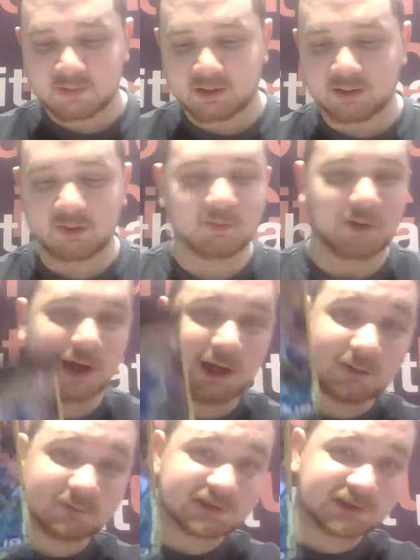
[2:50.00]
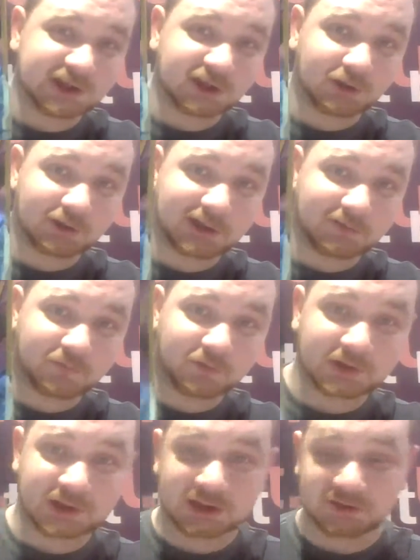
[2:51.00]
Yeah, I am still looking for
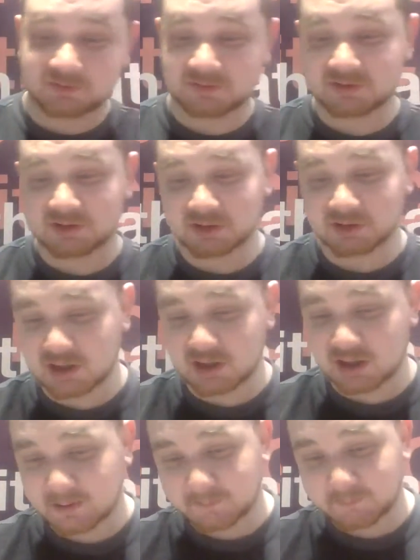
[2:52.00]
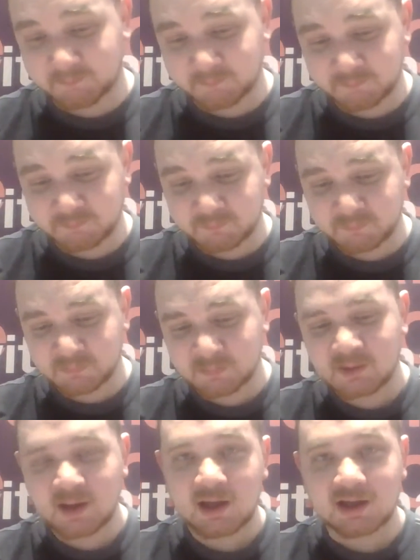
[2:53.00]
this. The uh,
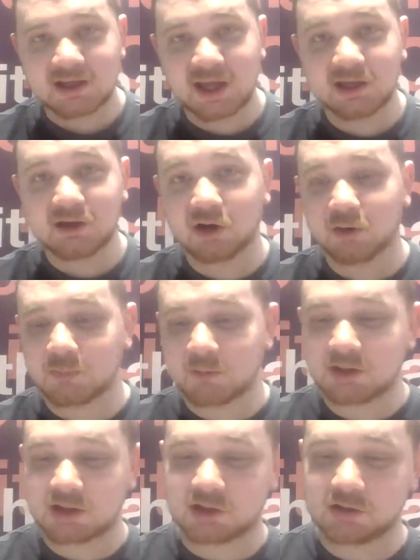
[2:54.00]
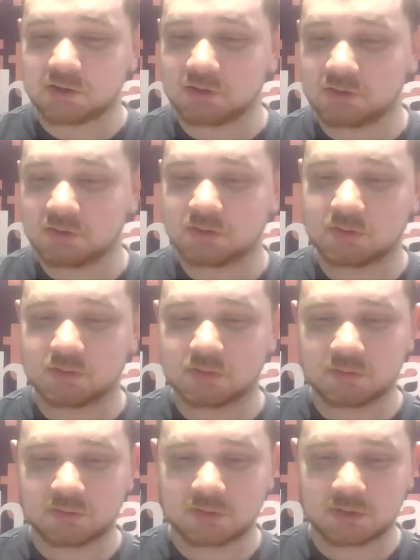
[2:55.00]
Gengar Mimikyu
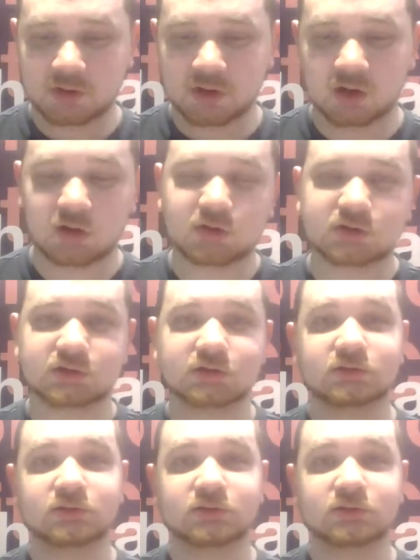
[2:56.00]
card,